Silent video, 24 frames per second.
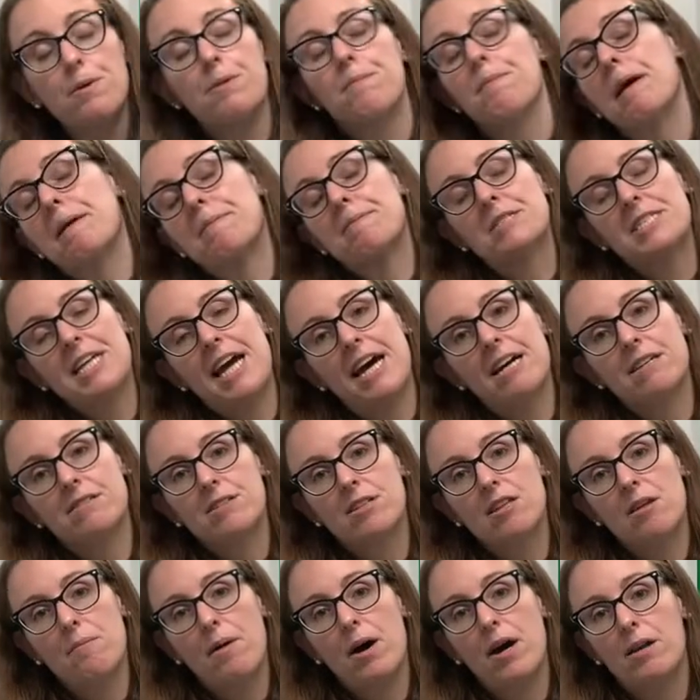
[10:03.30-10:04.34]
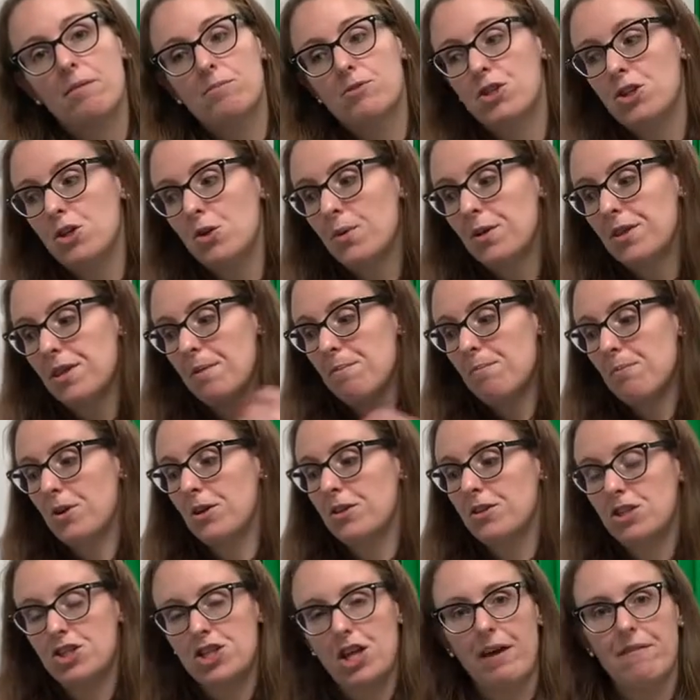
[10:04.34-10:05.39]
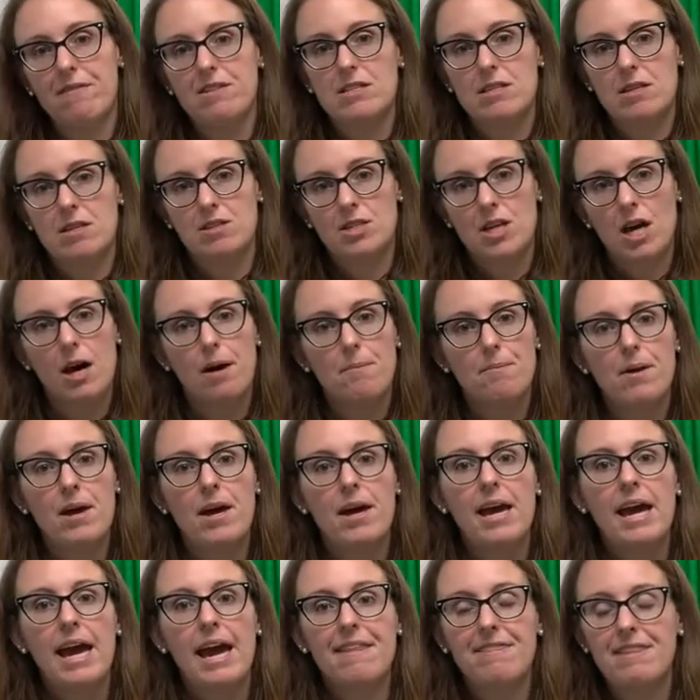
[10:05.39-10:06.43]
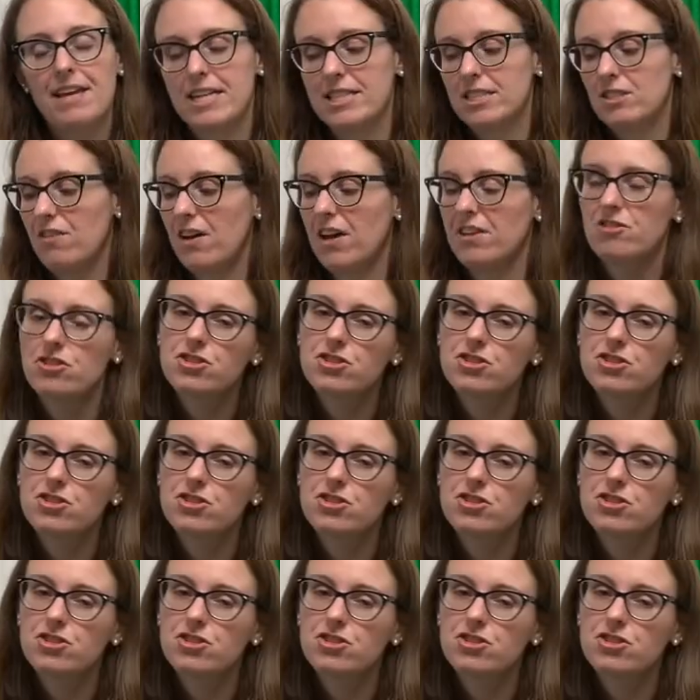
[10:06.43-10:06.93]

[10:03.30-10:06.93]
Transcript: paper towels in the bottom too and then put the shavings on top, and that's fine.